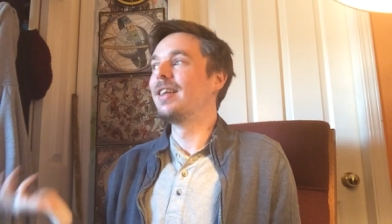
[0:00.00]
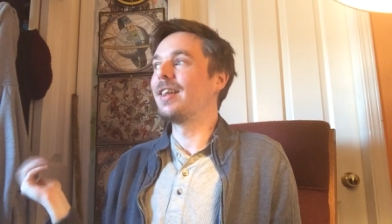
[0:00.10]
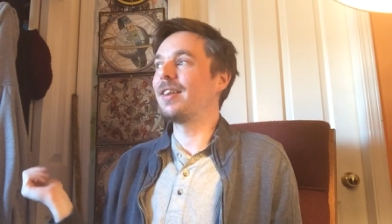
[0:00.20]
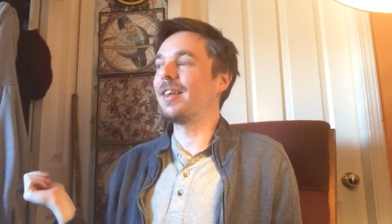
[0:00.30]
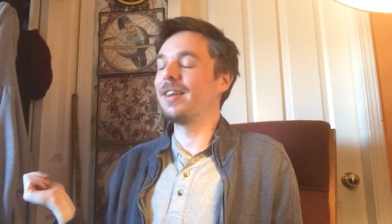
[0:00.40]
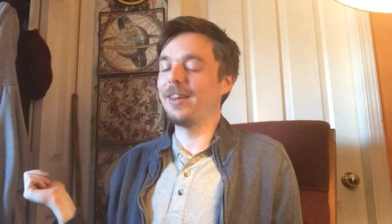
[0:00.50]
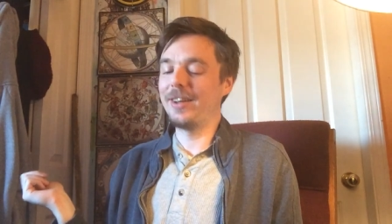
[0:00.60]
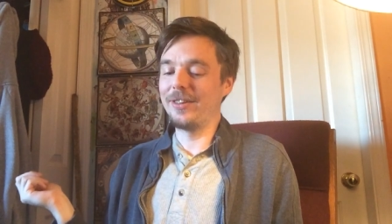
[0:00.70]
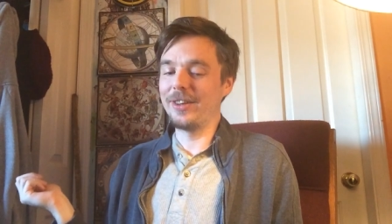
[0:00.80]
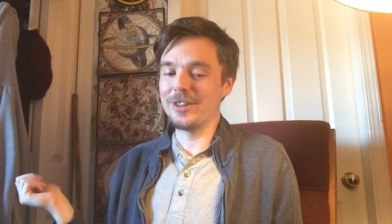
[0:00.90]
They, they,
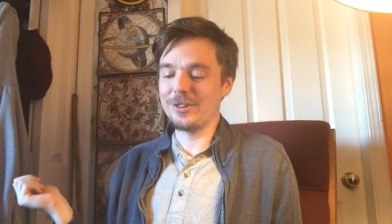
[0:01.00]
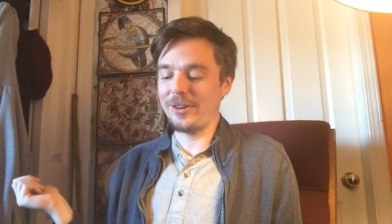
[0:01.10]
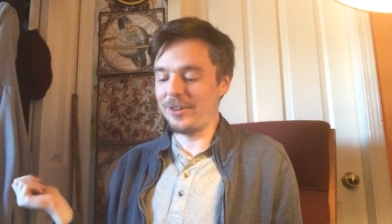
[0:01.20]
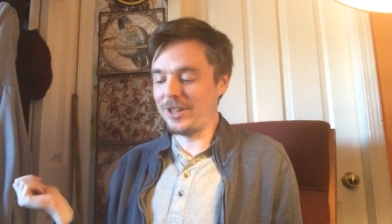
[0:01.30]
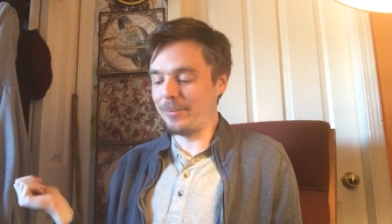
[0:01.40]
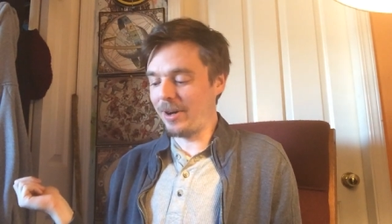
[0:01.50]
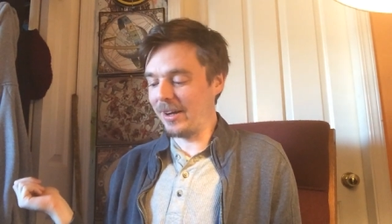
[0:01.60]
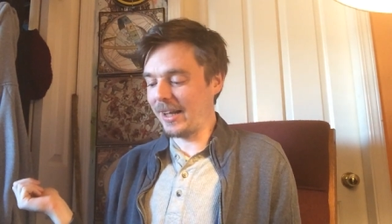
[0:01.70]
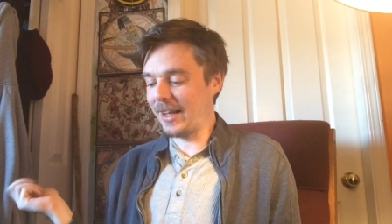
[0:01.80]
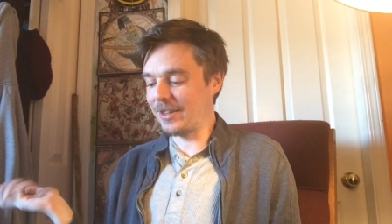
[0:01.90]
did on the astrology
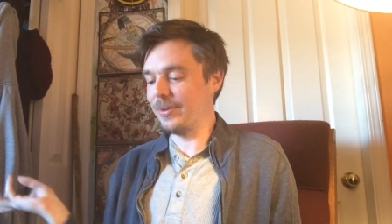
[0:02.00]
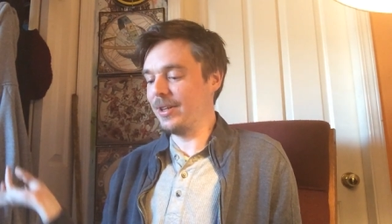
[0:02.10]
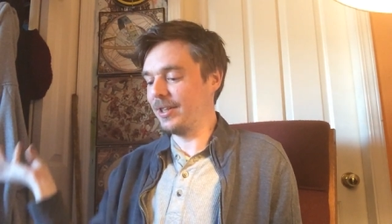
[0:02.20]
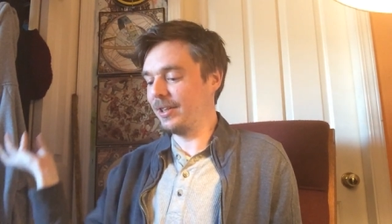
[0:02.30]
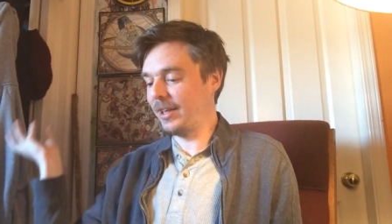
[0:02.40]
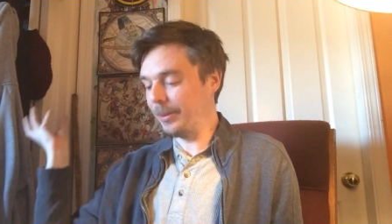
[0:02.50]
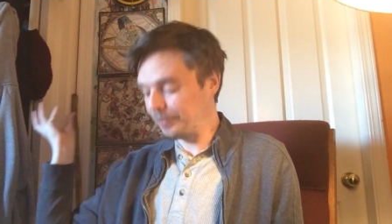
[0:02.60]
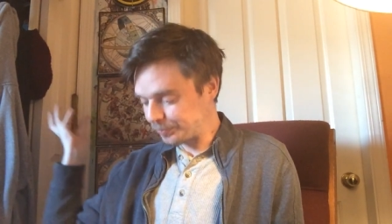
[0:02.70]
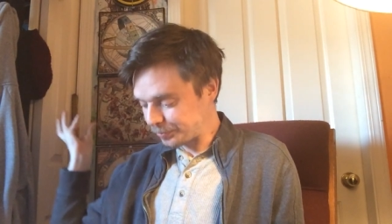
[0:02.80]
podcast recently.